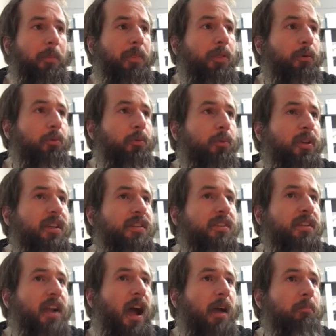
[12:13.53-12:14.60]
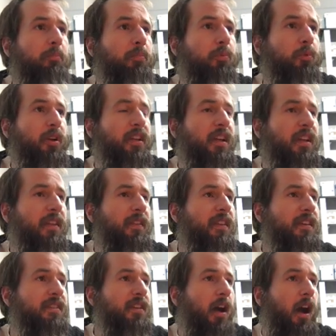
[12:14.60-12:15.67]
The reason I'm bringing
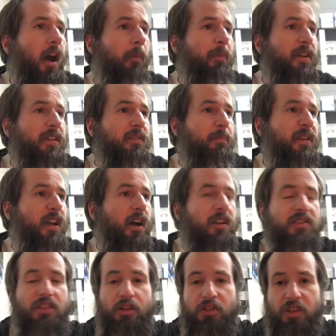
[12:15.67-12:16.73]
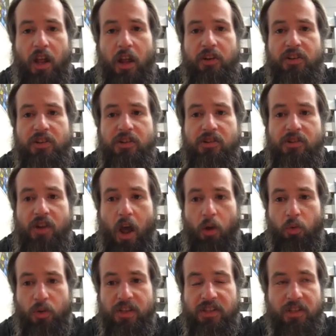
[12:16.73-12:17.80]
this up is because there's a
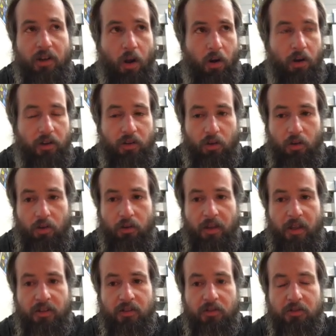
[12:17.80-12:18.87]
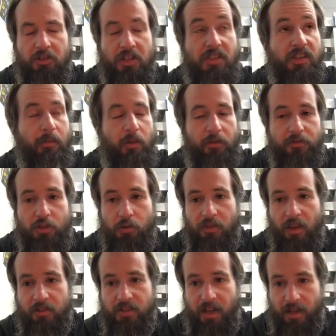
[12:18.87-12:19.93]
recent article in December of
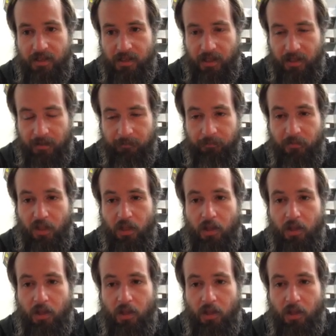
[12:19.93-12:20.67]
2018